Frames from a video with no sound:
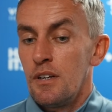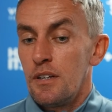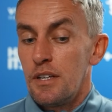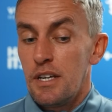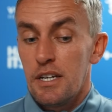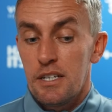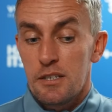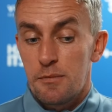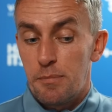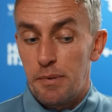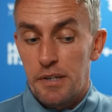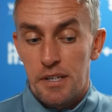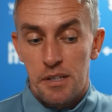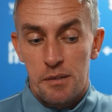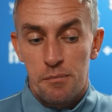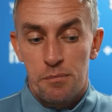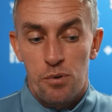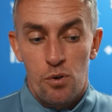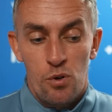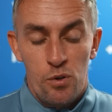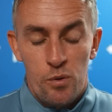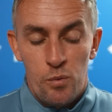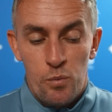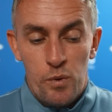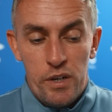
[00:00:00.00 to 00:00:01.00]
Yeah, it's been an
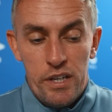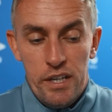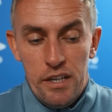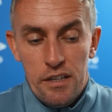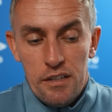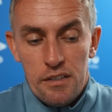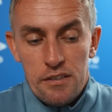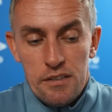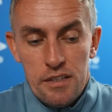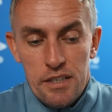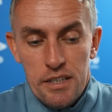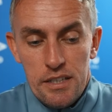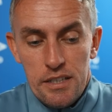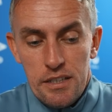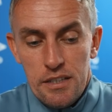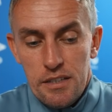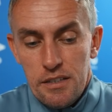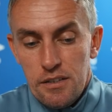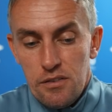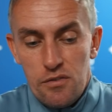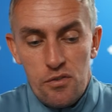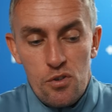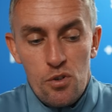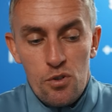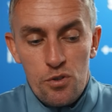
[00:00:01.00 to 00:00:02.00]
important week.
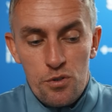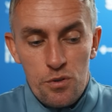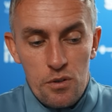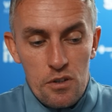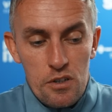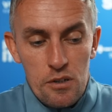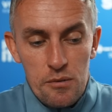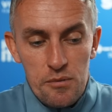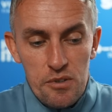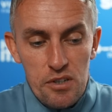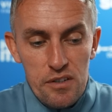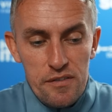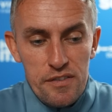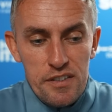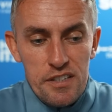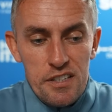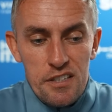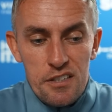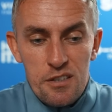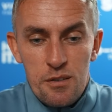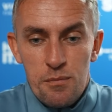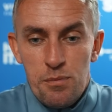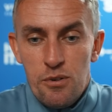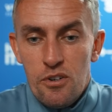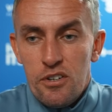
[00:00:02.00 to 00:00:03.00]
Of course, we're coming off a
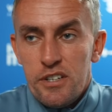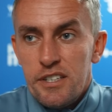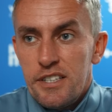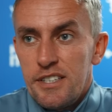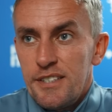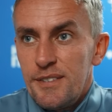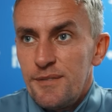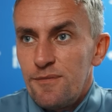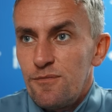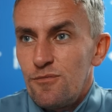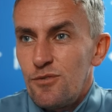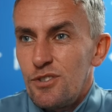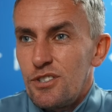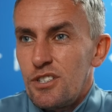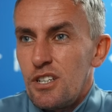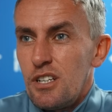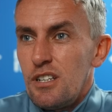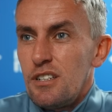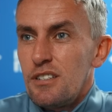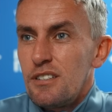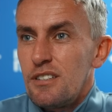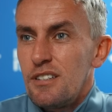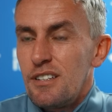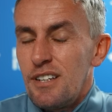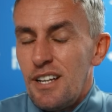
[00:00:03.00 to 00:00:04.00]
disappointing
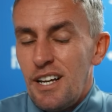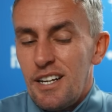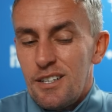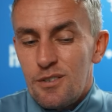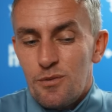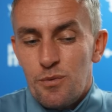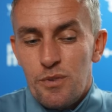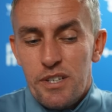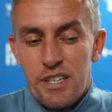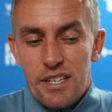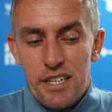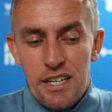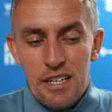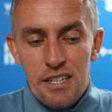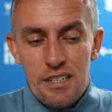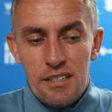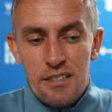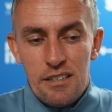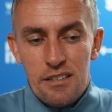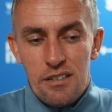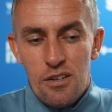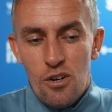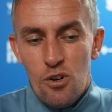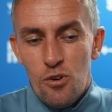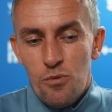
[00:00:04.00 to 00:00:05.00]
result last weekend
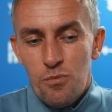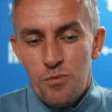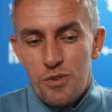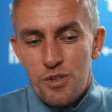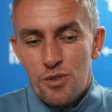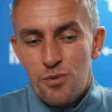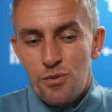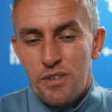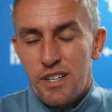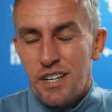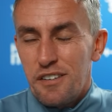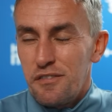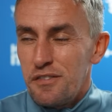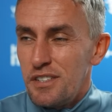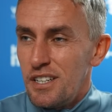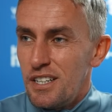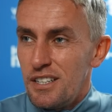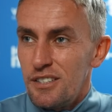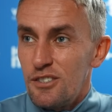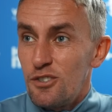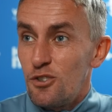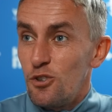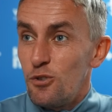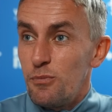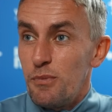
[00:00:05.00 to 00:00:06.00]
at home, which we haven't
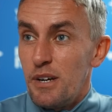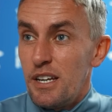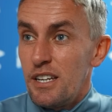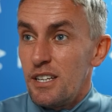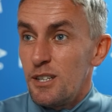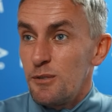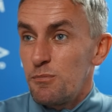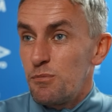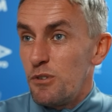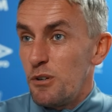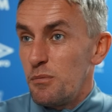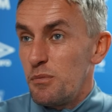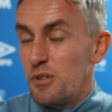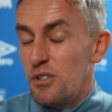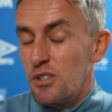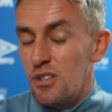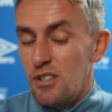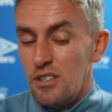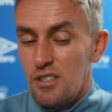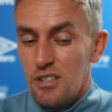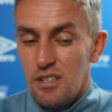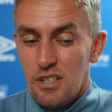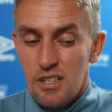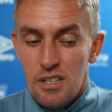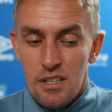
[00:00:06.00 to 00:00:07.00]
had too many. Probably
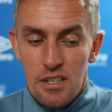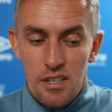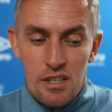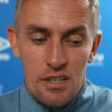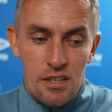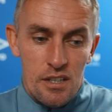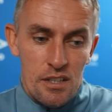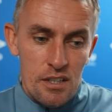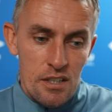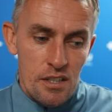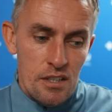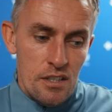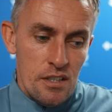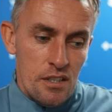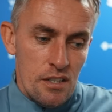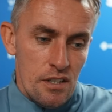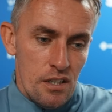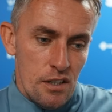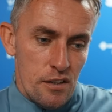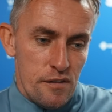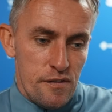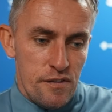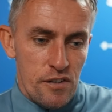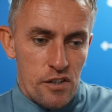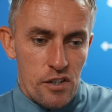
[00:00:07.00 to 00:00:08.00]
our
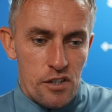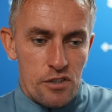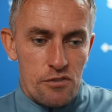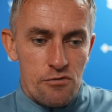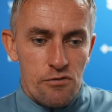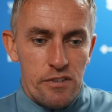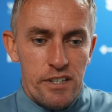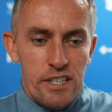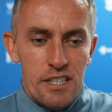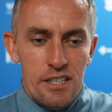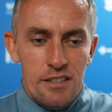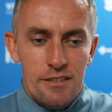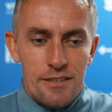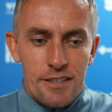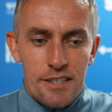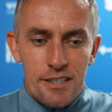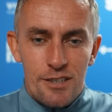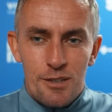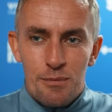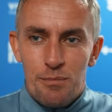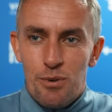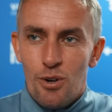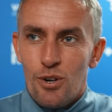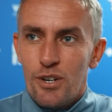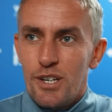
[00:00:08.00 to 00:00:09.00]
first real
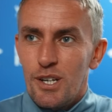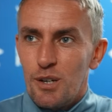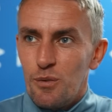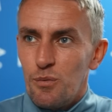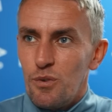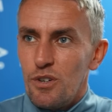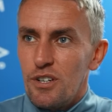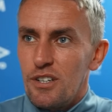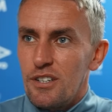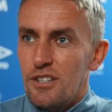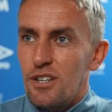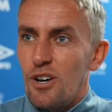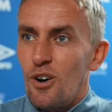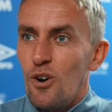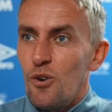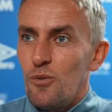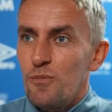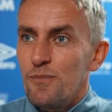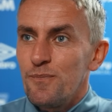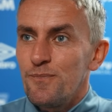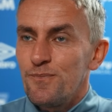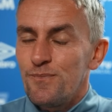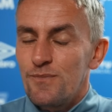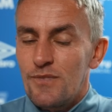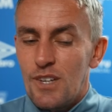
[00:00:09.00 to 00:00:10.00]
disappointing one at
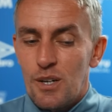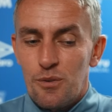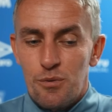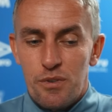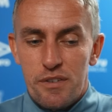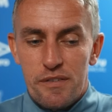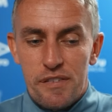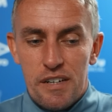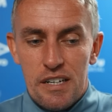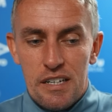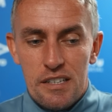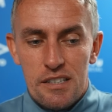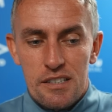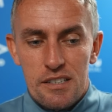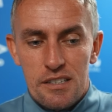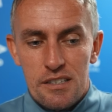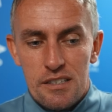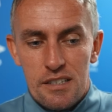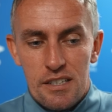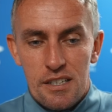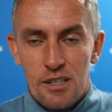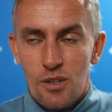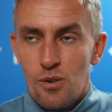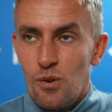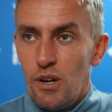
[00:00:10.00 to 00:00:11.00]
home that we've had
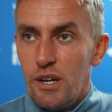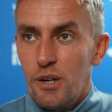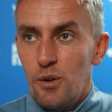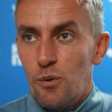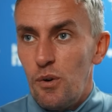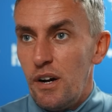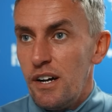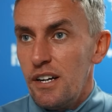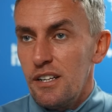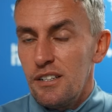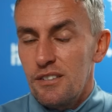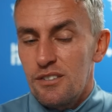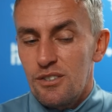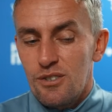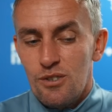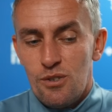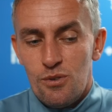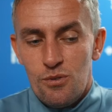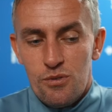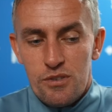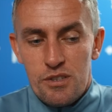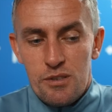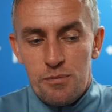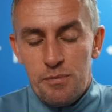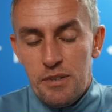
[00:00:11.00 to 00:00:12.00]
in quite a while.
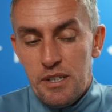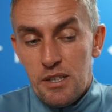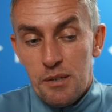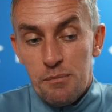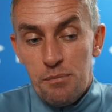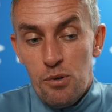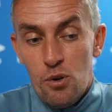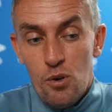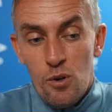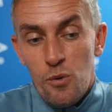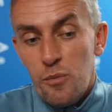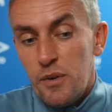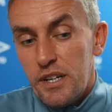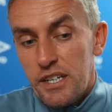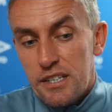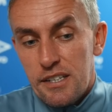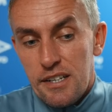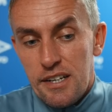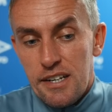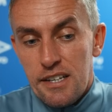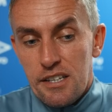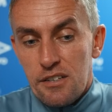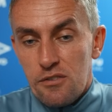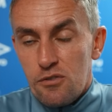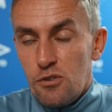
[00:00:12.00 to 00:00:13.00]
So it's been an important week
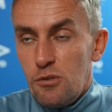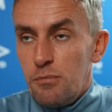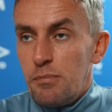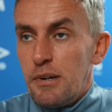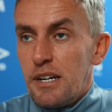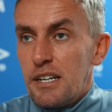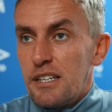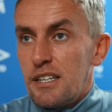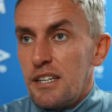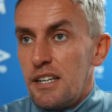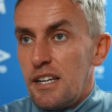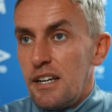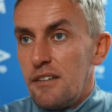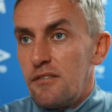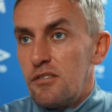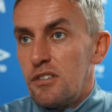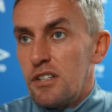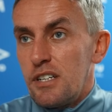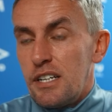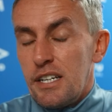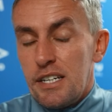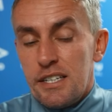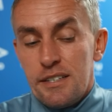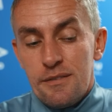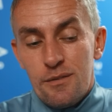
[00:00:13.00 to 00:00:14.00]
to get the group back together
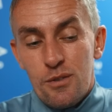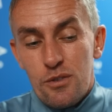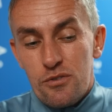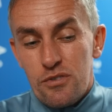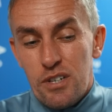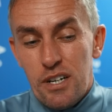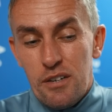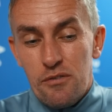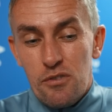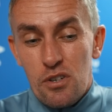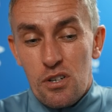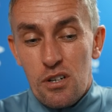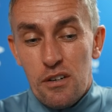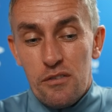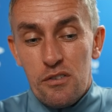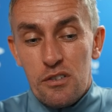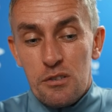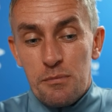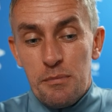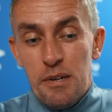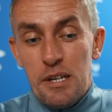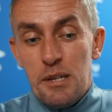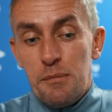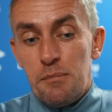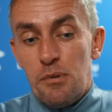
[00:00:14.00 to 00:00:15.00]
again, to try and recover
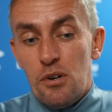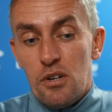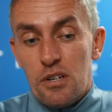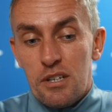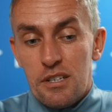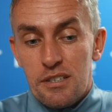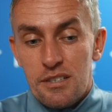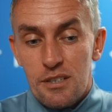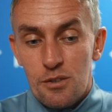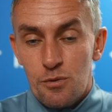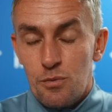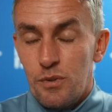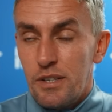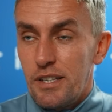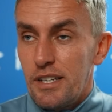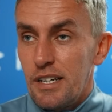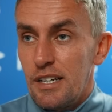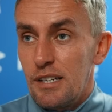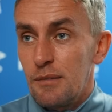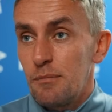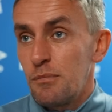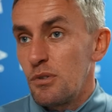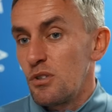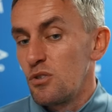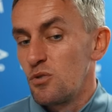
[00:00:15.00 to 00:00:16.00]
as many bodies as we
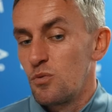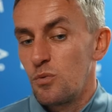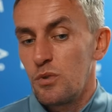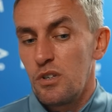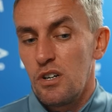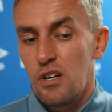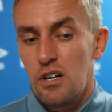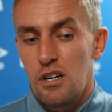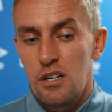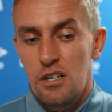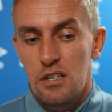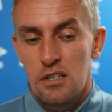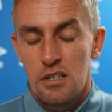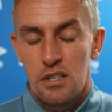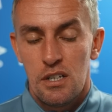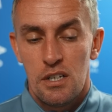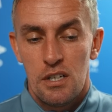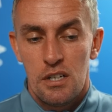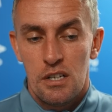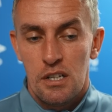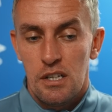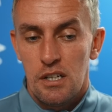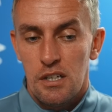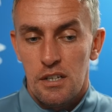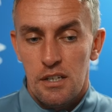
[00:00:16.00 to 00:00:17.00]
can, because we are
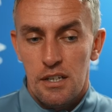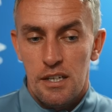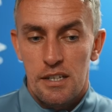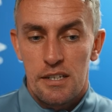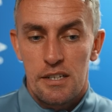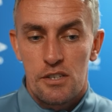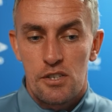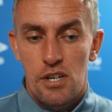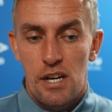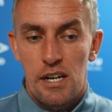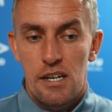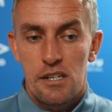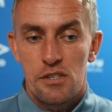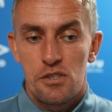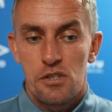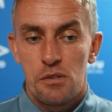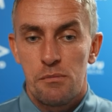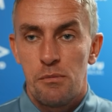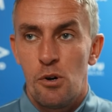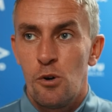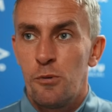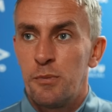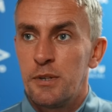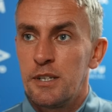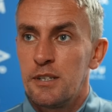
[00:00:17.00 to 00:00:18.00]
in a challenging
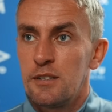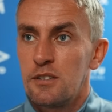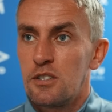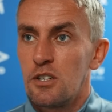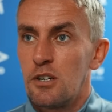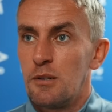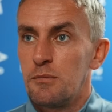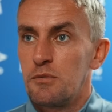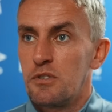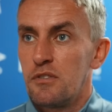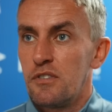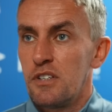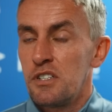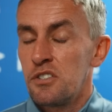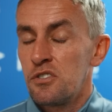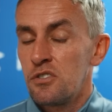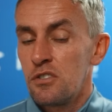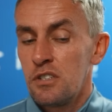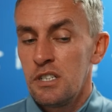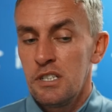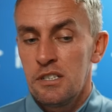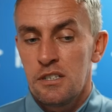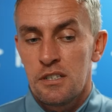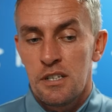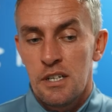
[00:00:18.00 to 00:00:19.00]
moment in terms of
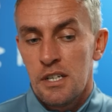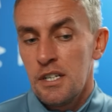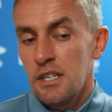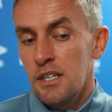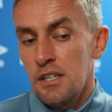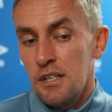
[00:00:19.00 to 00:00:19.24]
injuries,